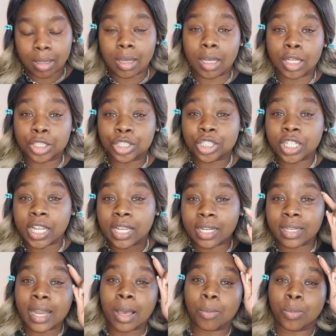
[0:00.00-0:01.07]
a shade
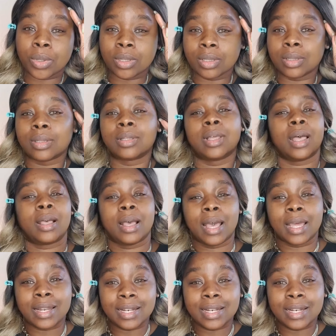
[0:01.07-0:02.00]
that will at